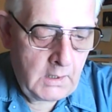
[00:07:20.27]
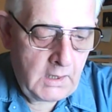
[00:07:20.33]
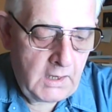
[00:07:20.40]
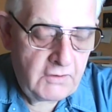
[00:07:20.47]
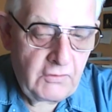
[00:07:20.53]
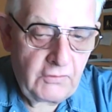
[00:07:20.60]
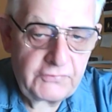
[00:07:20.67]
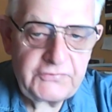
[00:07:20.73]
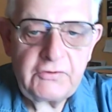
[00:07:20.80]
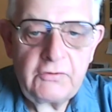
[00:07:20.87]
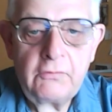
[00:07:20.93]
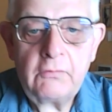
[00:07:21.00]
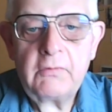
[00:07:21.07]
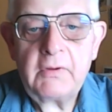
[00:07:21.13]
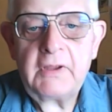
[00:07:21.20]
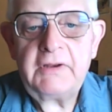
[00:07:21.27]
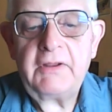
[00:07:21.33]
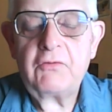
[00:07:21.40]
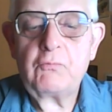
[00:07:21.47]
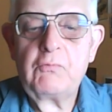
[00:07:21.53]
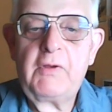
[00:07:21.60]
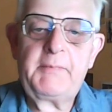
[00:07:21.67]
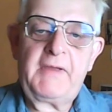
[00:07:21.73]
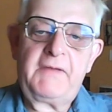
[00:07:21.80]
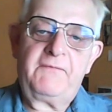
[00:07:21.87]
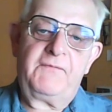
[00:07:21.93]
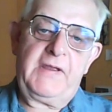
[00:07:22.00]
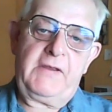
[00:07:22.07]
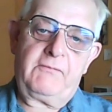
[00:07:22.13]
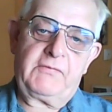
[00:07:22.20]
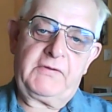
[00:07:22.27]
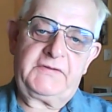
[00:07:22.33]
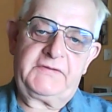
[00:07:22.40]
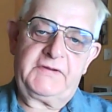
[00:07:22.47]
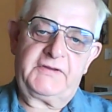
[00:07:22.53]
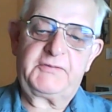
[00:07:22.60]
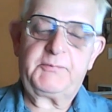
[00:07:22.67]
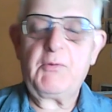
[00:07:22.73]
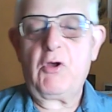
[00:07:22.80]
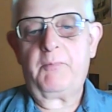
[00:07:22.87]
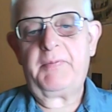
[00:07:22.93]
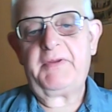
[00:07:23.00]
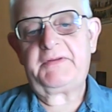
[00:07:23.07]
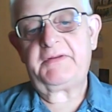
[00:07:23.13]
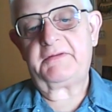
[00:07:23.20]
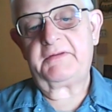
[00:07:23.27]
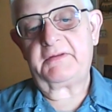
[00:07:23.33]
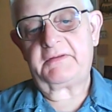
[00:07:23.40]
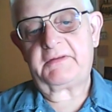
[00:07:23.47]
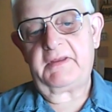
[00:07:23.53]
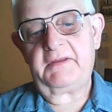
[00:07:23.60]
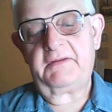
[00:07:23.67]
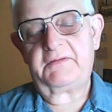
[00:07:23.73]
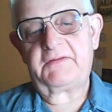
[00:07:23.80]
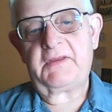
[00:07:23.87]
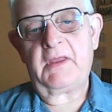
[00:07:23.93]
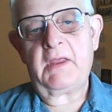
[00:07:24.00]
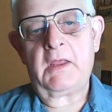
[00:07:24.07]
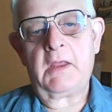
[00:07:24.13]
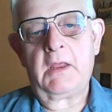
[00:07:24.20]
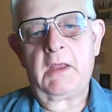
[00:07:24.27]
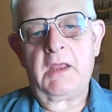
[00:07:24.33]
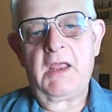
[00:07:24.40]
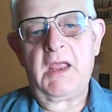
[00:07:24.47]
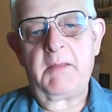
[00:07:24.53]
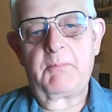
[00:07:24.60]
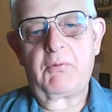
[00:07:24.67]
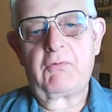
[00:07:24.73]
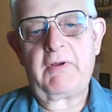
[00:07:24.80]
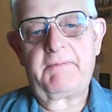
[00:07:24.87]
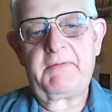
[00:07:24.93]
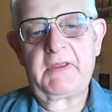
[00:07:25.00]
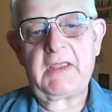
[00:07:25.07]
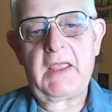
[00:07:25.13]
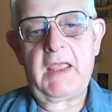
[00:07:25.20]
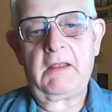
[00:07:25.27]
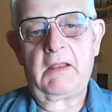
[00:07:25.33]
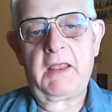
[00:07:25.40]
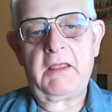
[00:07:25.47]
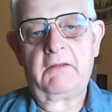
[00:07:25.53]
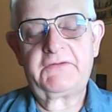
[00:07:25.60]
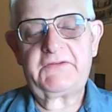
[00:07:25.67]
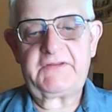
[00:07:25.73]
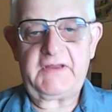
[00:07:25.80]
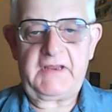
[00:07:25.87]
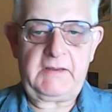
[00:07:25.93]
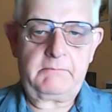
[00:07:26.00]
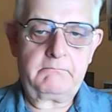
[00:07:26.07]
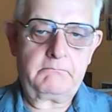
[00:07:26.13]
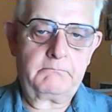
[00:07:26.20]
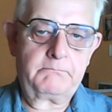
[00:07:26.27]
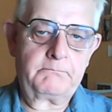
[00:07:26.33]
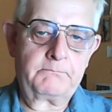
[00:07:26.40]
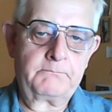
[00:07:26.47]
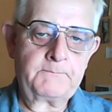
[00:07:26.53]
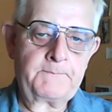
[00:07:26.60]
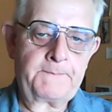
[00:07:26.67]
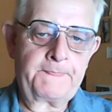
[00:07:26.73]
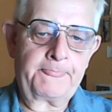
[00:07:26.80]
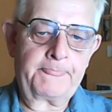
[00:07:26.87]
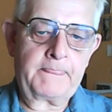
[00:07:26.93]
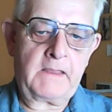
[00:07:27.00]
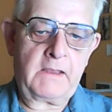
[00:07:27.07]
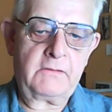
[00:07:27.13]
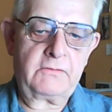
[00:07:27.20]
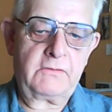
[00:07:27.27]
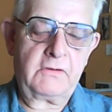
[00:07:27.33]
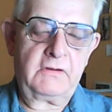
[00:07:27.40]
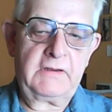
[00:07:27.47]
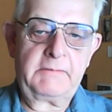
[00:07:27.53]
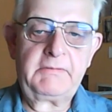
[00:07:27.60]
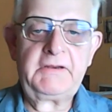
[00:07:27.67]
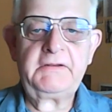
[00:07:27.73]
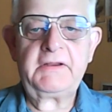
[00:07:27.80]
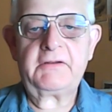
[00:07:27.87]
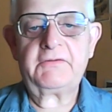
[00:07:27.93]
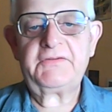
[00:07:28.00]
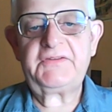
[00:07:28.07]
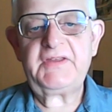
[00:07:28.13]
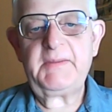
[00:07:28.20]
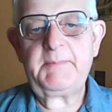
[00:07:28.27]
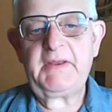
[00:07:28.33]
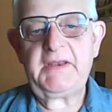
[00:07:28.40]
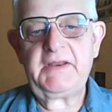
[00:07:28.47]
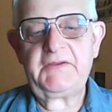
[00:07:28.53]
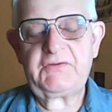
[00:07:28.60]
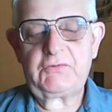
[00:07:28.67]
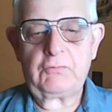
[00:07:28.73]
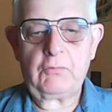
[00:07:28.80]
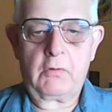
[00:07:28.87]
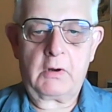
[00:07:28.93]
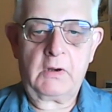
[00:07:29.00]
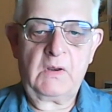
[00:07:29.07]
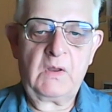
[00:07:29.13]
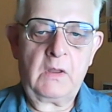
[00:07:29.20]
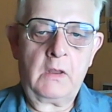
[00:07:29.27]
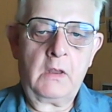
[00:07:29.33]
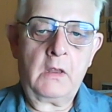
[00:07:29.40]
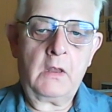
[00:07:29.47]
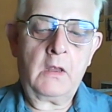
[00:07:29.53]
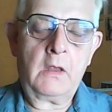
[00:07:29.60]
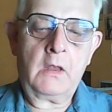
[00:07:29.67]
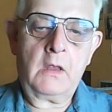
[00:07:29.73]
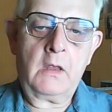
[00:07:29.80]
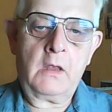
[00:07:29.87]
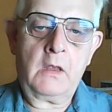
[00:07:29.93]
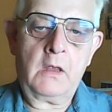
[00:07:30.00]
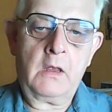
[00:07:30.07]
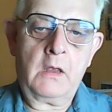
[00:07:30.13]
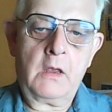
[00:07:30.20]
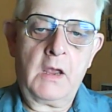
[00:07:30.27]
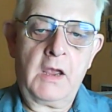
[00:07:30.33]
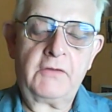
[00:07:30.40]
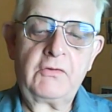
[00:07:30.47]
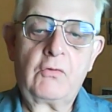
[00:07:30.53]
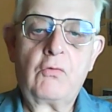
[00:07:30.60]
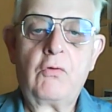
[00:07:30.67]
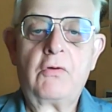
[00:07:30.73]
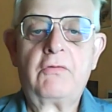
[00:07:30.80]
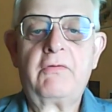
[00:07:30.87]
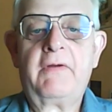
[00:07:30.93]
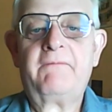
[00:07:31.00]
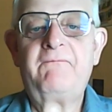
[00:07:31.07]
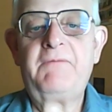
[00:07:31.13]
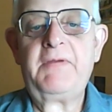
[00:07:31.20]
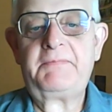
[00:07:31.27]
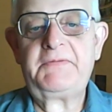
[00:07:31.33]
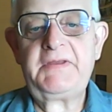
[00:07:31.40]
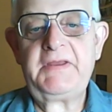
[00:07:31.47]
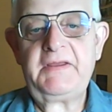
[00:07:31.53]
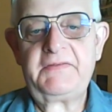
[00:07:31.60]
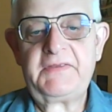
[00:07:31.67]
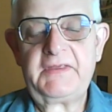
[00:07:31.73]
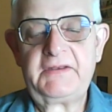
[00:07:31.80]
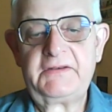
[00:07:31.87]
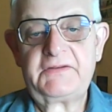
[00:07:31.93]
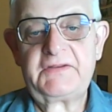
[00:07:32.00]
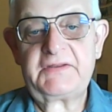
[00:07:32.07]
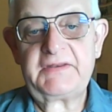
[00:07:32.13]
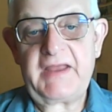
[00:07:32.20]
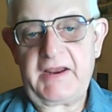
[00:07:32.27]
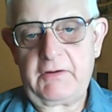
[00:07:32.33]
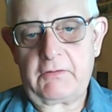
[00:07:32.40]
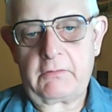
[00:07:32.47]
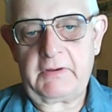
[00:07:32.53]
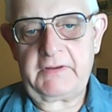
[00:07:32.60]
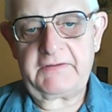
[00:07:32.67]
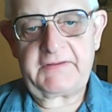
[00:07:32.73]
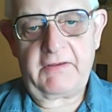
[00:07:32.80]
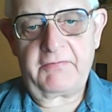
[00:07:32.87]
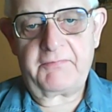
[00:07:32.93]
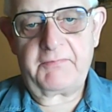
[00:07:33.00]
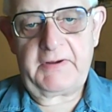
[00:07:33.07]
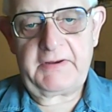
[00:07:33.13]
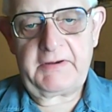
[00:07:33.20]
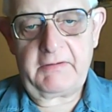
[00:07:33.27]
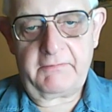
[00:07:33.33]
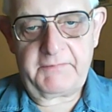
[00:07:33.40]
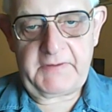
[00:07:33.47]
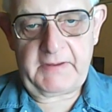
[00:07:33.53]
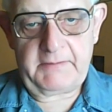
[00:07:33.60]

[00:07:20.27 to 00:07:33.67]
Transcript: And also, another one of my favorite small businesses is Hemperific LLC. They're a lovely little CBD store on the corner of 15th and Snyder in South Philadelphia.